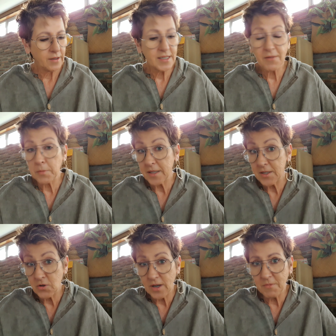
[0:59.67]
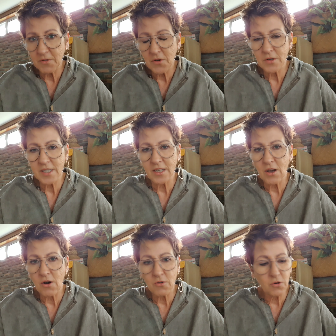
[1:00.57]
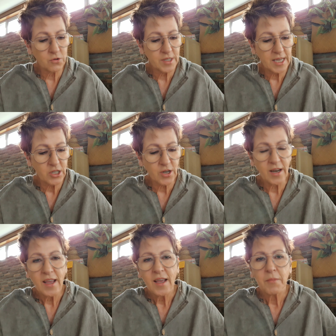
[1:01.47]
It's everybody's dream, of course, in a cold call session,